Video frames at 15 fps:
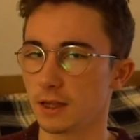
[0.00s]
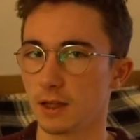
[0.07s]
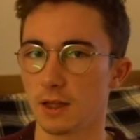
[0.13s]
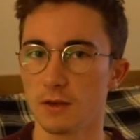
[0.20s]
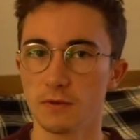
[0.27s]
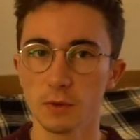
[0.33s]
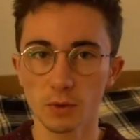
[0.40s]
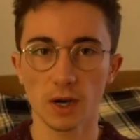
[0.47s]

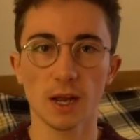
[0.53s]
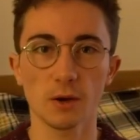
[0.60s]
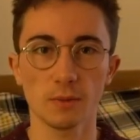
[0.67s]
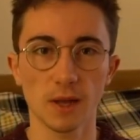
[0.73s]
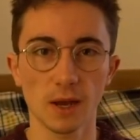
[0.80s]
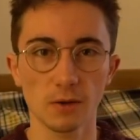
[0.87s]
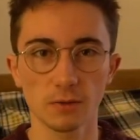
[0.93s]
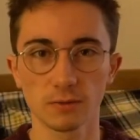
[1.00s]
if you want to help
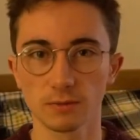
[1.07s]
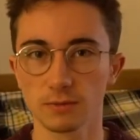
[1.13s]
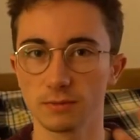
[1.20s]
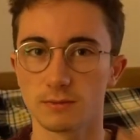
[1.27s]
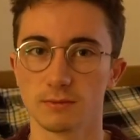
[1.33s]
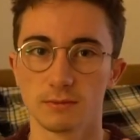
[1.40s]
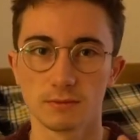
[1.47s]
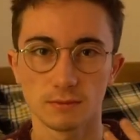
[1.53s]
me out,
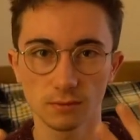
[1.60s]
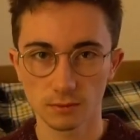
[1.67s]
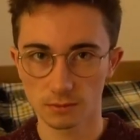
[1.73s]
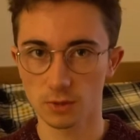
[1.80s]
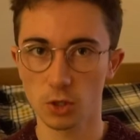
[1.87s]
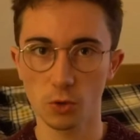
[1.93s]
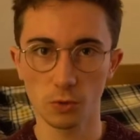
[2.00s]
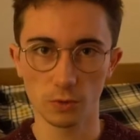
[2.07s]

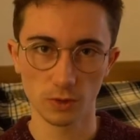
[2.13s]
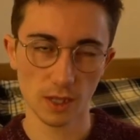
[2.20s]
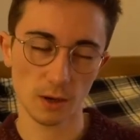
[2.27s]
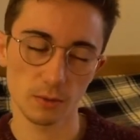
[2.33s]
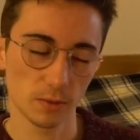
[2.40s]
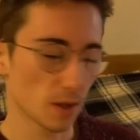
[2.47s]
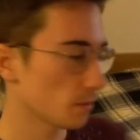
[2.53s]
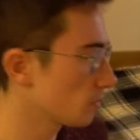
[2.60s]
cool,
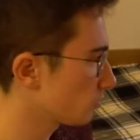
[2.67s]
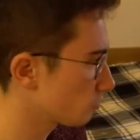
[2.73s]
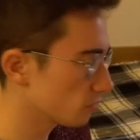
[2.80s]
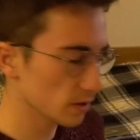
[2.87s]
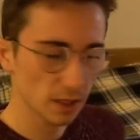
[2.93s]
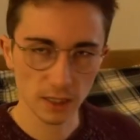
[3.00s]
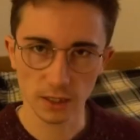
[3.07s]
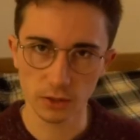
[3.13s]
that'd be
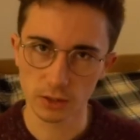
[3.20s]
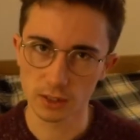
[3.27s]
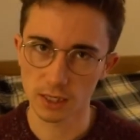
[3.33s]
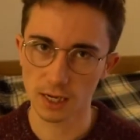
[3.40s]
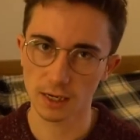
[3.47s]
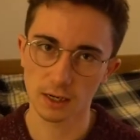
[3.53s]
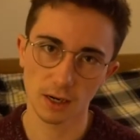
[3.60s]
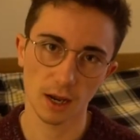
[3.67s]
really good,
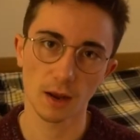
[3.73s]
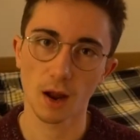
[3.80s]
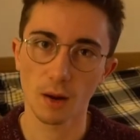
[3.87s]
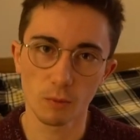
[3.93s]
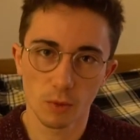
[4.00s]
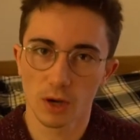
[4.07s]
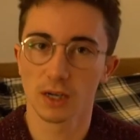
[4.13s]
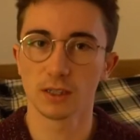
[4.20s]
and
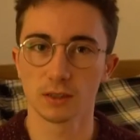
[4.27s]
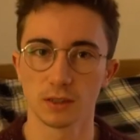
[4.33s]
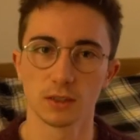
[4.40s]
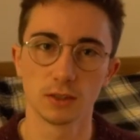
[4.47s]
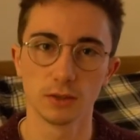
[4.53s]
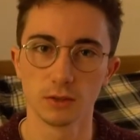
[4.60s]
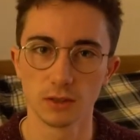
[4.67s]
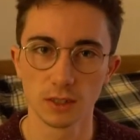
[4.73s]
I'm willing to
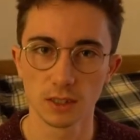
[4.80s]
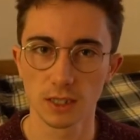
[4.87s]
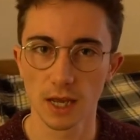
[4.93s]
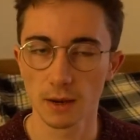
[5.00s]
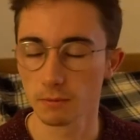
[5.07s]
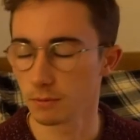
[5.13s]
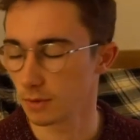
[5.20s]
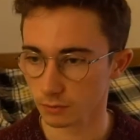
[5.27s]
do the
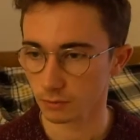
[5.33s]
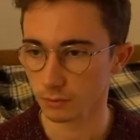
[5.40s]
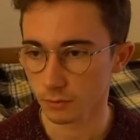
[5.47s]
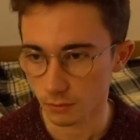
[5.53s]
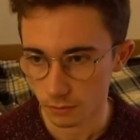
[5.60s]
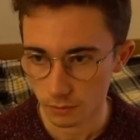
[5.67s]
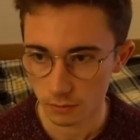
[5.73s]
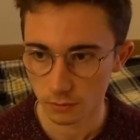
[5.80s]
same.
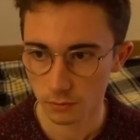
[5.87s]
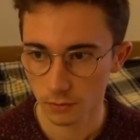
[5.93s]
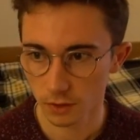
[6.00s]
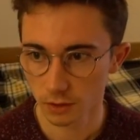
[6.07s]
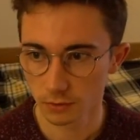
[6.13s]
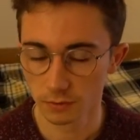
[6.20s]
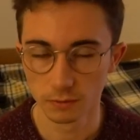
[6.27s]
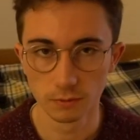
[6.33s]

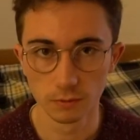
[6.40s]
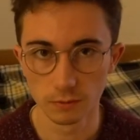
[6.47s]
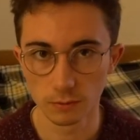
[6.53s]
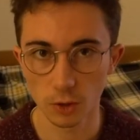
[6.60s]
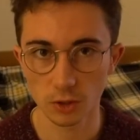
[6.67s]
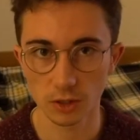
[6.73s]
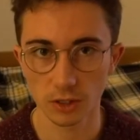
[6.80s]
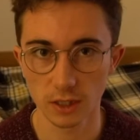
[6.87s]
You've
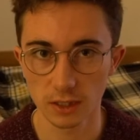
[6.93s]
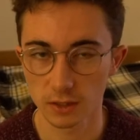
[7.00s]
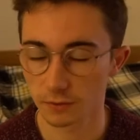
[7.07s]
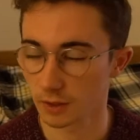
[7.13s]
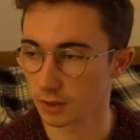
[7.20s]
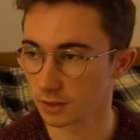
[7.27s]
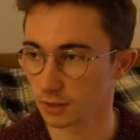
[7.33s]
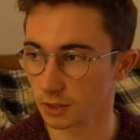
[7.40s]
watched this
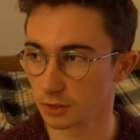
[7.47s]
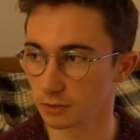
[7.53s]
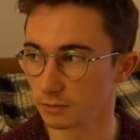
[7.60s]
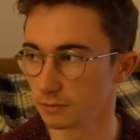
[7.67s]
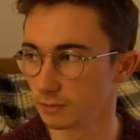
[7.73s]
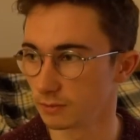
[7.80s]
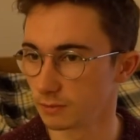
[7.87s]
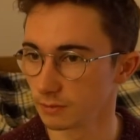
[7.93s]
far, so
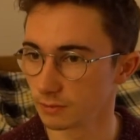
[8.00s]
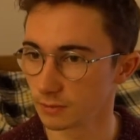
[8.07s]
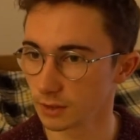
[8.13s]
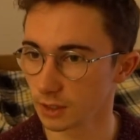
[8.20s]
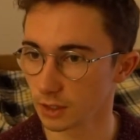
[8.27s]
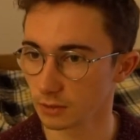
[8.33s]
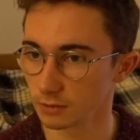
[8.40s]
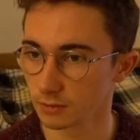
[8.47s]

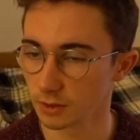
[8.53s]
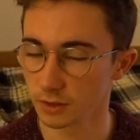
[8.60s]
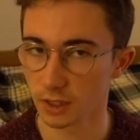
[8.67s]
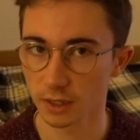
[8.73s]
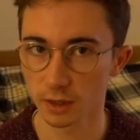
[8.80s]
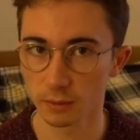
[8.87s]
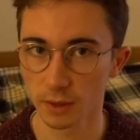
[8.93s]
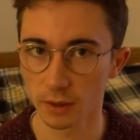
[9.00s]
you've
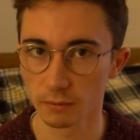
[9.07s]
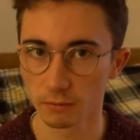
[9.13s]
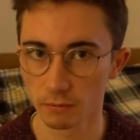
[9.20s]
done your bit.